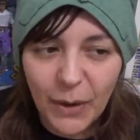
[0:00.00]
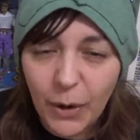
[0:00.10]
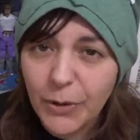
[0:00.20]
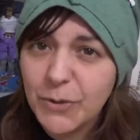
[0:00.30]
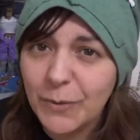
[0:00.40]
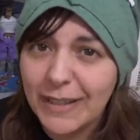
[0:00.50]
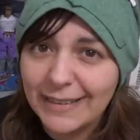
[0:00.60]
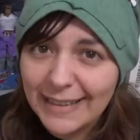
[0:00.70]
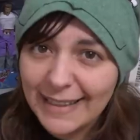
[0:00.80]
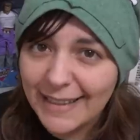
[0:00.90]
Also, what I
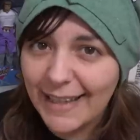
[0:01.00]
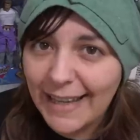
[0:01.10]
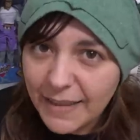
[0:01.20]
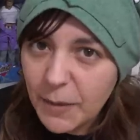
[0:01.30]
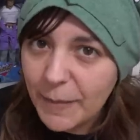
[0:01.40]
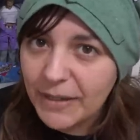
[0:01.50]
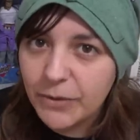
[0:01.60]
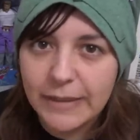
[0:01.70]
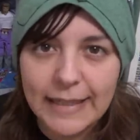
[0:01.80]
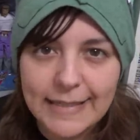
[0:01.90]
like in the
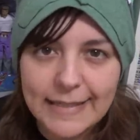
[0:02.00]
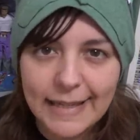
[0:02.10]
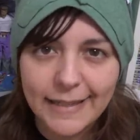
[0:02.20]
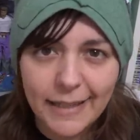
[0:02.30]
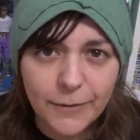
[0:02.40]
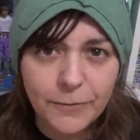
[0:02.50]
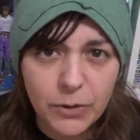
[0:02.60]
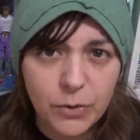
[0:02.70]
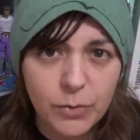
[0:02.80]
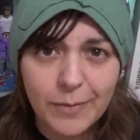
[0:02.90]
manual is that if
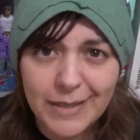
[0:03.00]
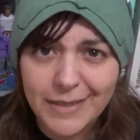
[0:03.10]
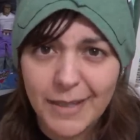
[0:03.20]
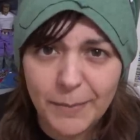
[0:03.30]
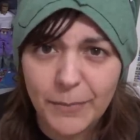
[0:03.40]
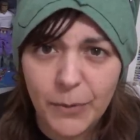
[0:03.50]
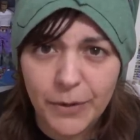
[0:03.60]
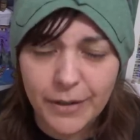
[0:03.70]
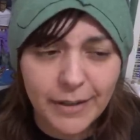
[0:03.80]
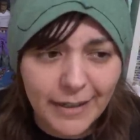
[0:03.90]
you mess up
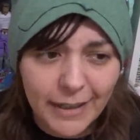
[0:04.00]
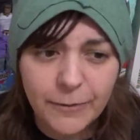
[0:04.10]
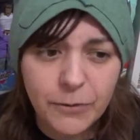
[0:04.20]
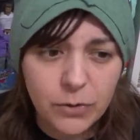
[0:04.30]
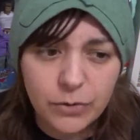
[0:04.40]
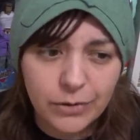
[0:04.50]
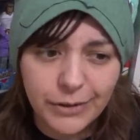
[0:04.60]
or if you,